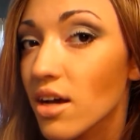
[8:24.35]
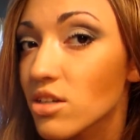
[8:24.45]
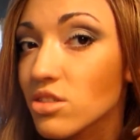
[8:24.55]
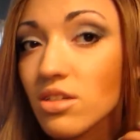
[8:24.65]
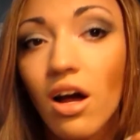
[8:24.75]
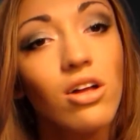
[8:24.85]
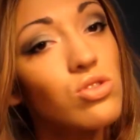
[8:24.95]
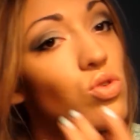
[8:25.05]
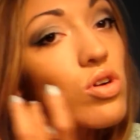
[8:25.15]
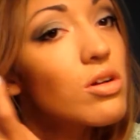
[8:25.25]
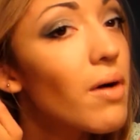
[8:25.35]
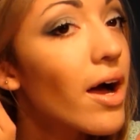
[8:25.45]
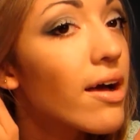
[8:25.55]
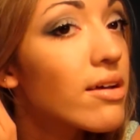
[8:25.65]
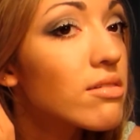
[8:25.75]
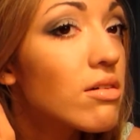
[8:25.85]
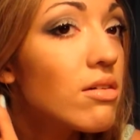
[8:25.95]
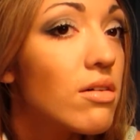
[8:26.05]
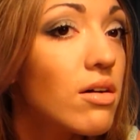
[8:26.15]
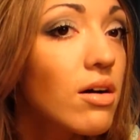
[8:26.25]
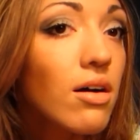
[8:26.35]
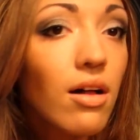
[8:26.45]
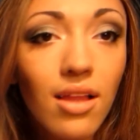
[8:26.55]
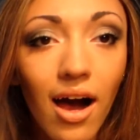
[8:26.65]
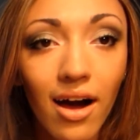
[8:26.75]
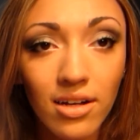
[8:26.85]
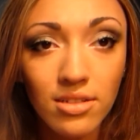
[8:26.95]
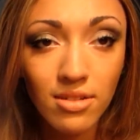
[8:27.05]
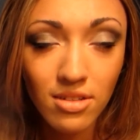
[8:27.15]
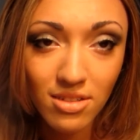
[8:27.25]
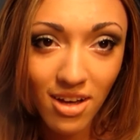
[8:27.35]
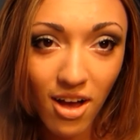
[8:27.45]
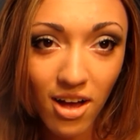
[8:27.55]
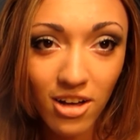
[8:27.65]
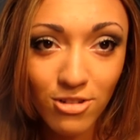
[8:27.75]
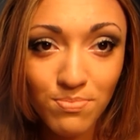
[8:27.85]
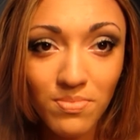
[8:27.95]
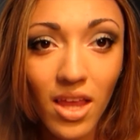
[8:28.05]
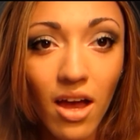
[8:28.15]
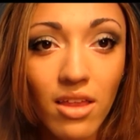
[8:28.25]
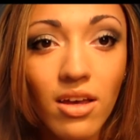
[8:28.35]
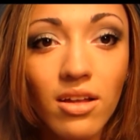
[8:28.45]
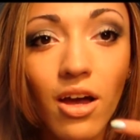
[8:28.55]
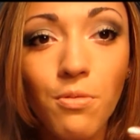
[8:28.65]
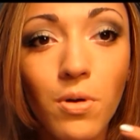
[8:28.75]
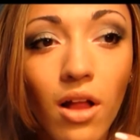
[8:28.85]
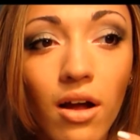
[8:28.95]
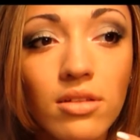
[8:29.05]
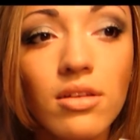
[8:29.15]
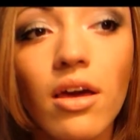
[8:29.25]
I just contoured mine a lot, and then I put on